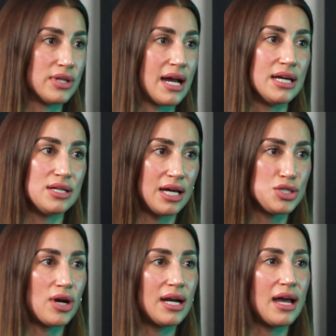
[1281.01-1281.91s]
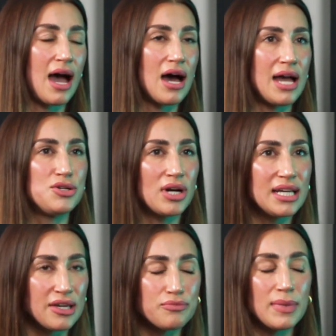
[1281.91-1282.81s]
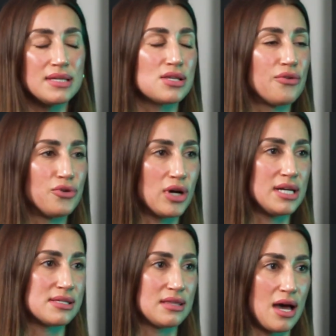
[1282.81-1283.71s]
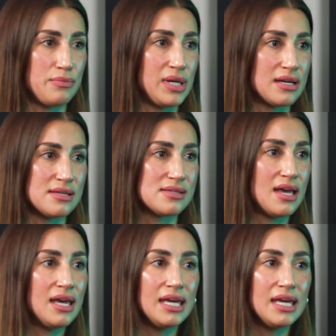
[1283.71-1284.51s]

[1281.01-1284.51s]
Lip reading: Like I try to give myself grace in that, because